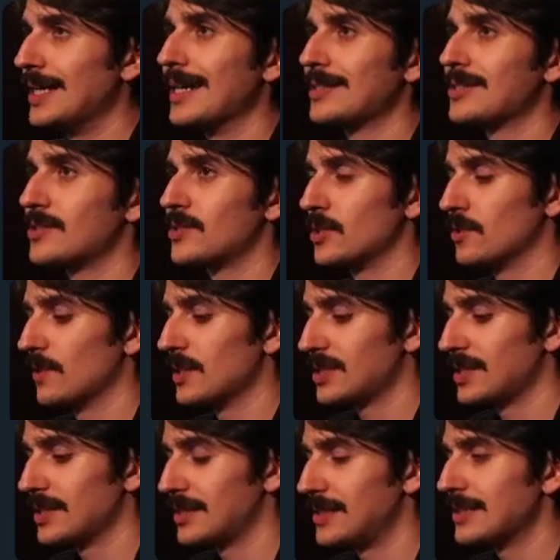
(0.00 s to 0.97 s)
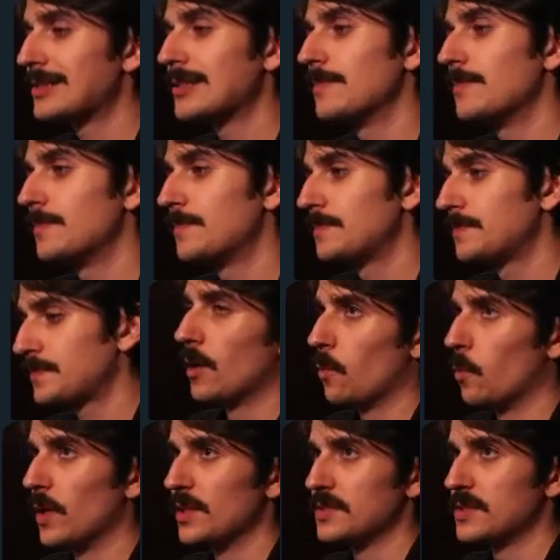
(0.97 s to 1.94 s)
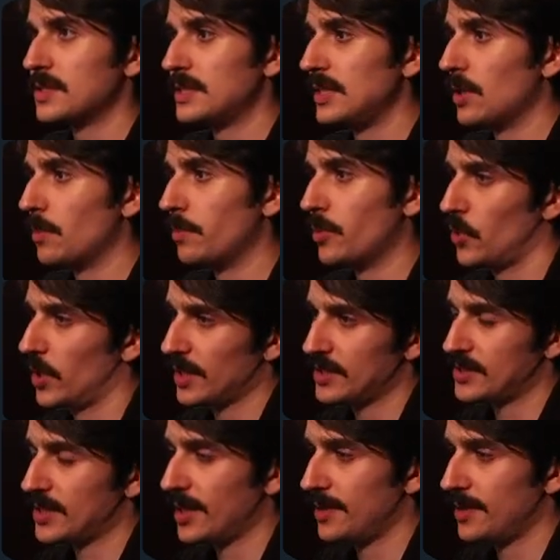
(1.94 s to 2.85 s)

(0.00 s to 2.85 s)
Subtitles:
to the rest of the system once the onboarding is done?